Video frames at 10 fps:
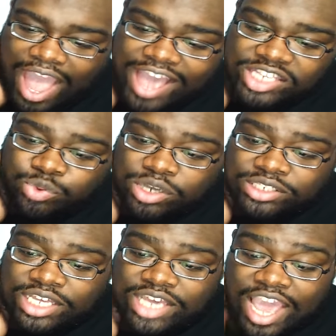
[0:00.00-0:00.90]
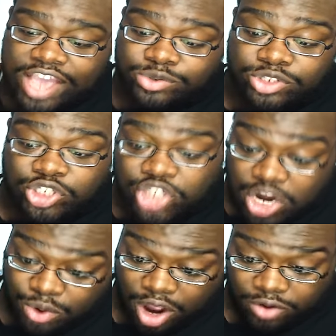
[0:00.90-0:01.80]
as was the case with
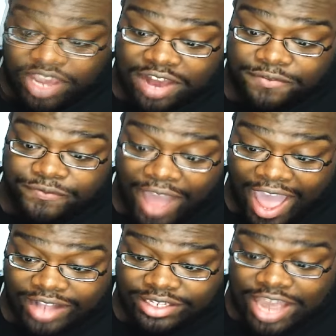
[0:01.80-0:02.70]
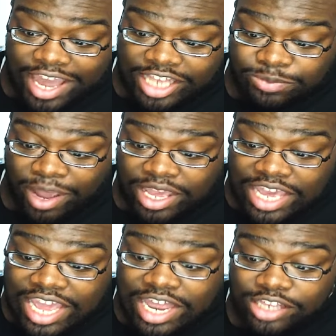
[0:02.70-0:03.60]
Jiro. In fact, it is by
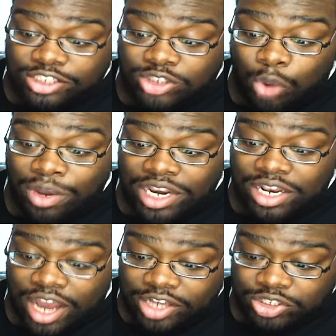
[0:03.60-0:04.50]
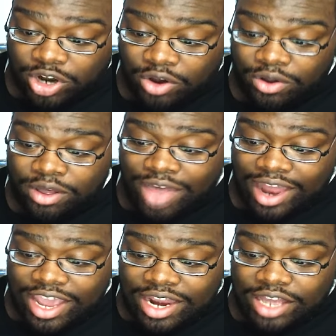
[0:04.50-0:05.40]
eating so many Nitro
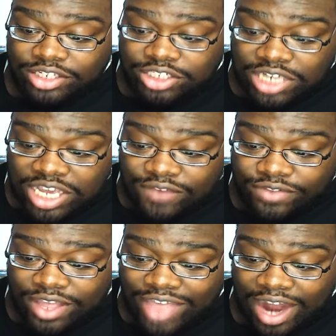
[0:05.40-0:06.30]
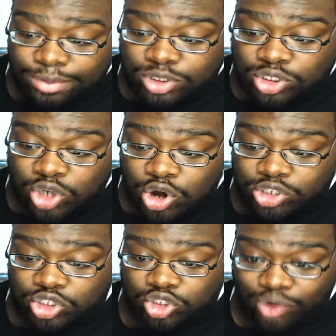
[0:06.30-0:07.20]
that it achieved that
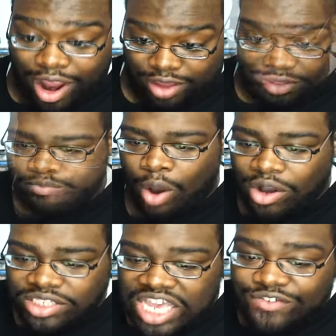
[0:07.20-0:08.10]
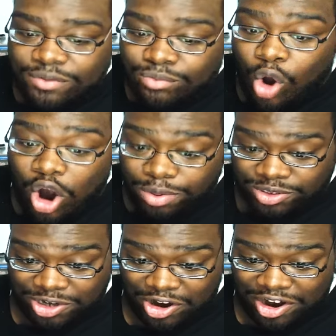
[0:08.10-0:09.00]
absurd strength. But what's even more
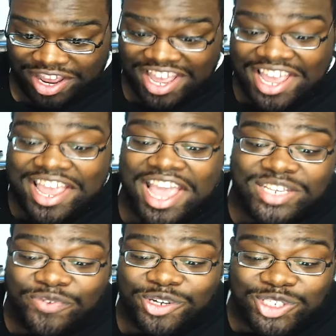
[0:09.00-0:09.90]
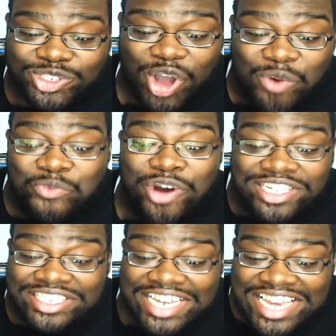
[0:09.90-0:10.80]
absurd is for
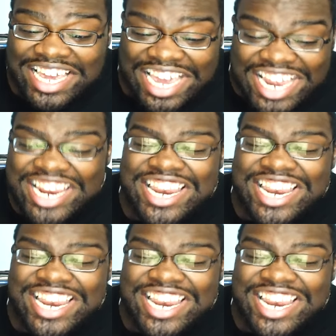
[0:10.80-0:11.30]
someone to eat